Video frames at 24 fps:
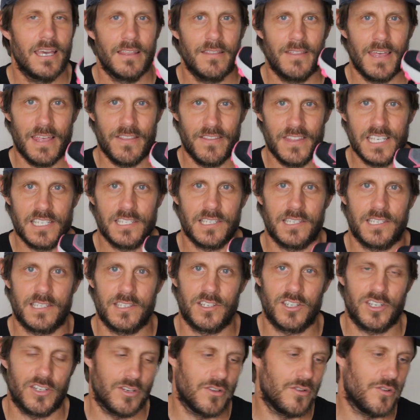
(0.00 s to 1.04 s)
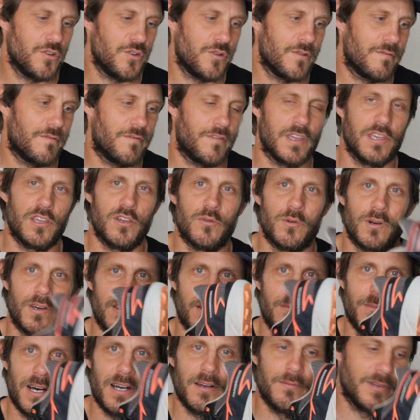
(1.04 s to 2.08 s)
then this is the shoe for you at
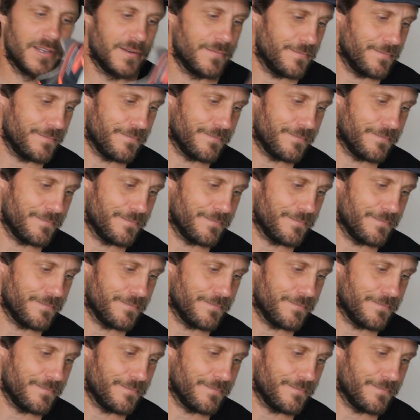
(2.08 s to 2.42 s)
the moment.